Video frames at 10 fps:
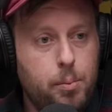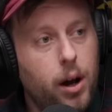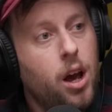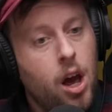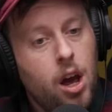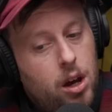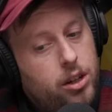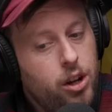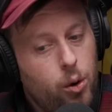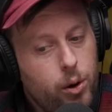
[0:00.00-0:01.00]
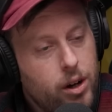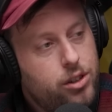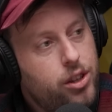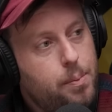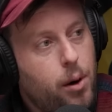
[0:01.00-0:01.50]
But we went
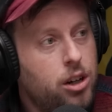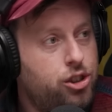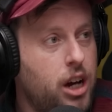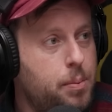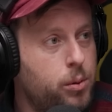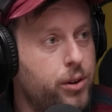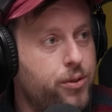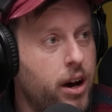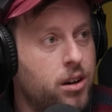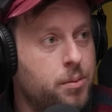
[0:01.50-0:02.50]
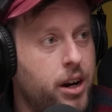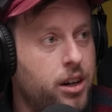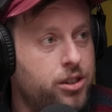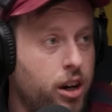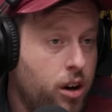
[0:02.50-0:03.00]
to the pawn shop and we found them
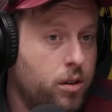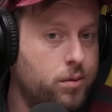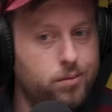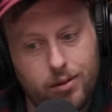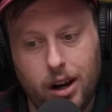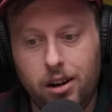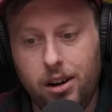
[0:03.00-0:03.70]
there. So I